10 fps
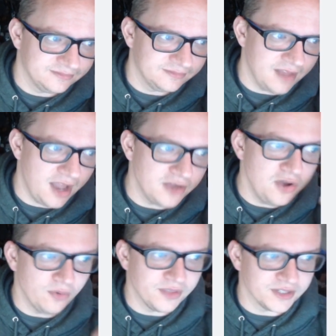I
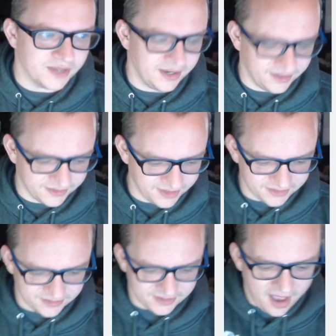know this site
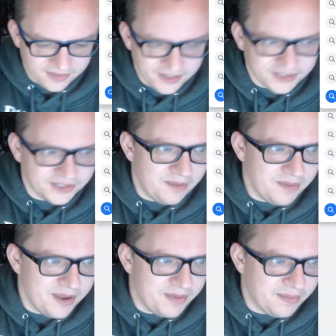exists. This is on
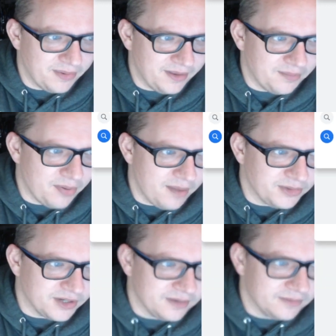me, people. I promise you.